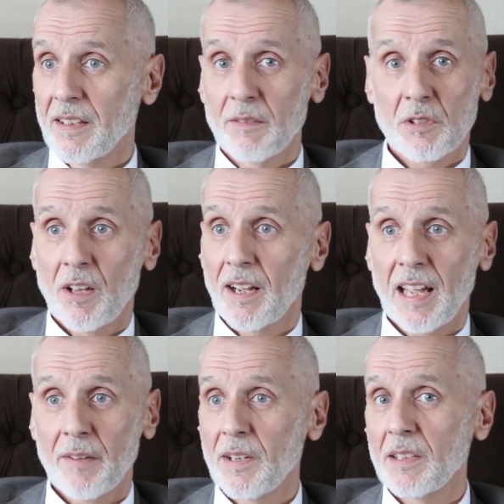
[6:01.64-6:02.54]
And it was
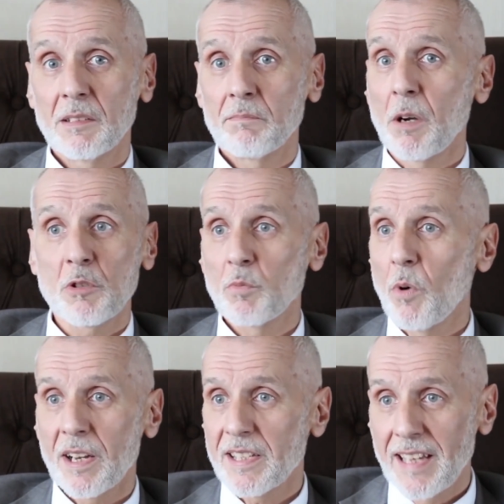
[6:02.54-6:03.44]
like having the most
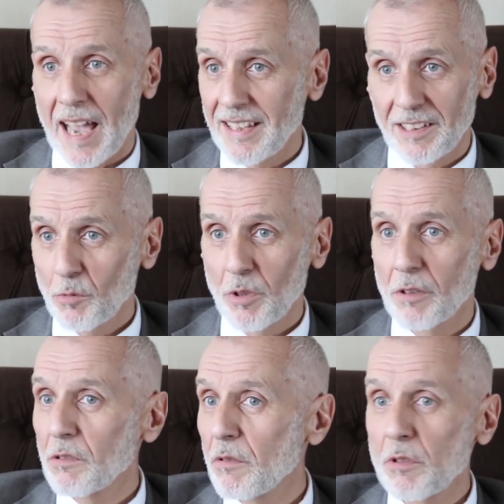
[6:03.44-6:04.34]
wise dad in the
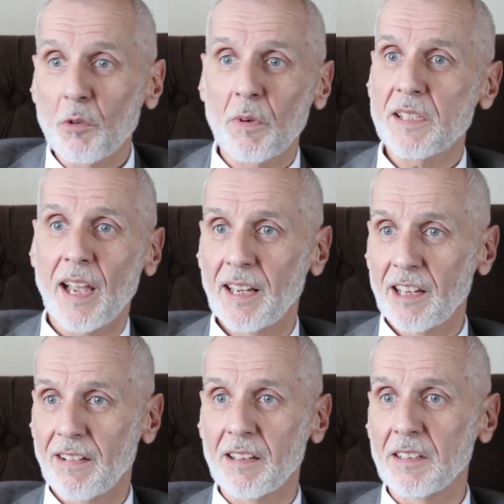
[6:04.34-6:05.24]
world who was always
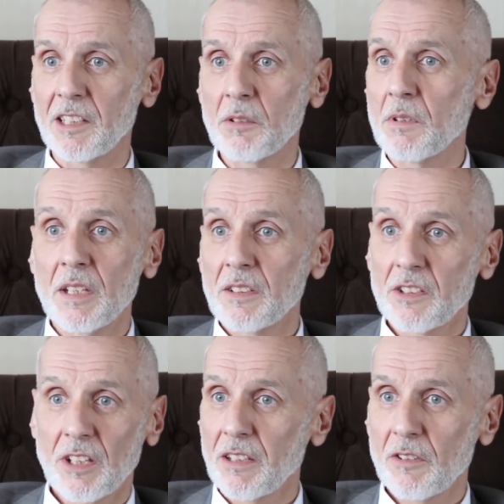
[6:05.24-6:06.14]
hanging around near you
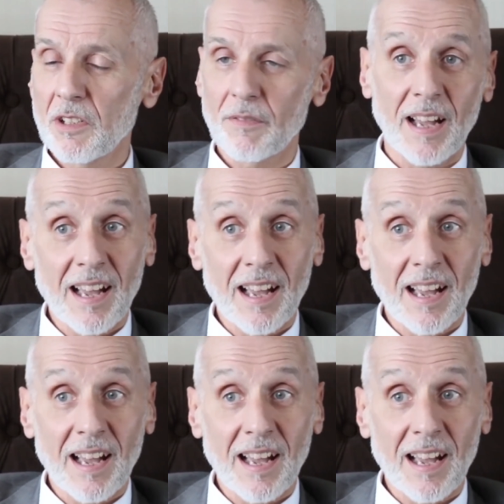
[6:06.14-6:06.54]
to tell you stuff.